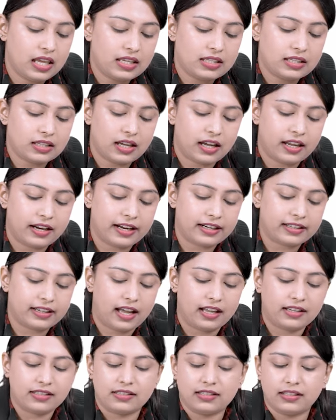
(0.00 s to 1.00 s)
The correct
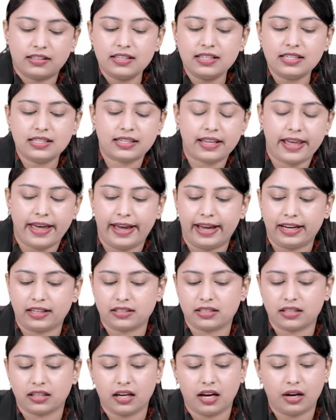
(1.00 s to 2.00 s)
answer is
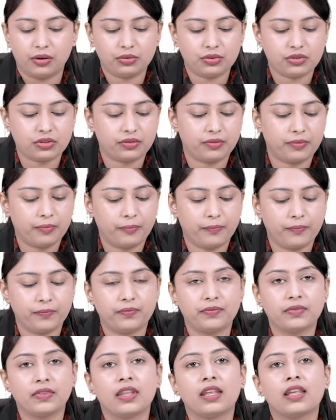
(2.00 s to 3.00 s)
acting out.
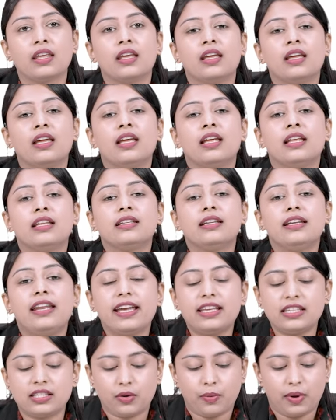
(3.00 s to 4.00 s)
The
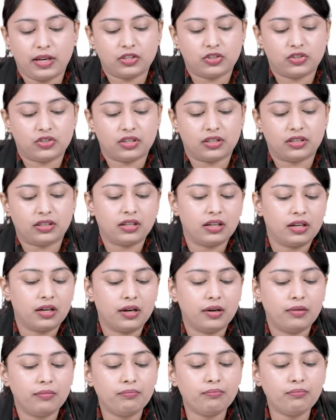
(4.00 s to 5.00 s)
next question.
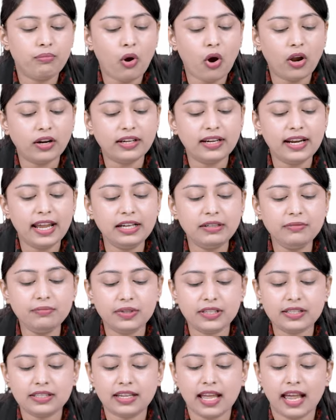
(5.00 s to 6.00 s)
Borderline
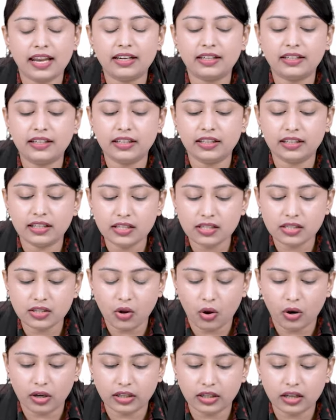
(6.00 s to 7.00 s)
personality
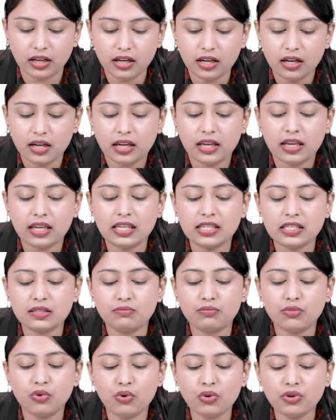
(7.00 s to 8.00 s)
disorder is
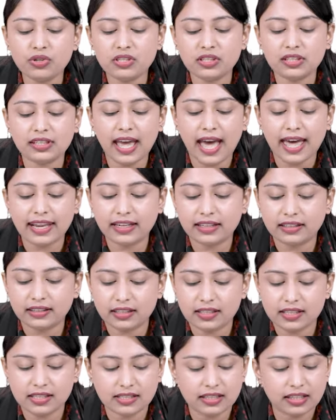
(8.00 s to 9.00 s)
most
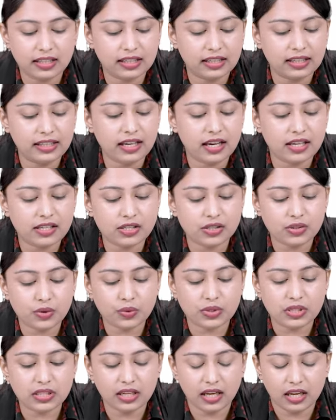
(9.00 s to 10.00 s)
characteristically
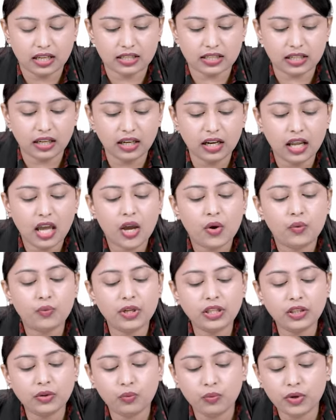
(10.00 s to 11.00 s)
associated
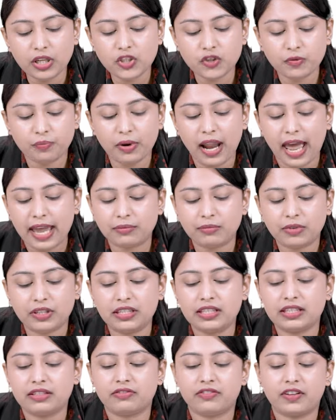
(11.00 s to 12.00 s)
with which
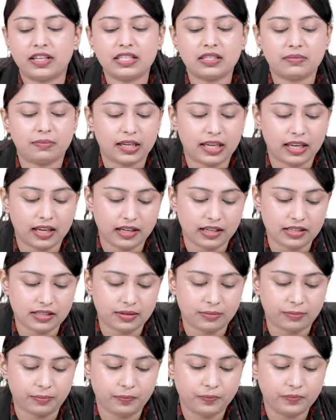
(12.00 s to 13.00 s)
primary defense
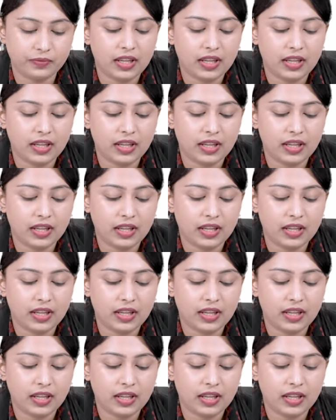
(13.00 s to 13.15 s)
mechanism?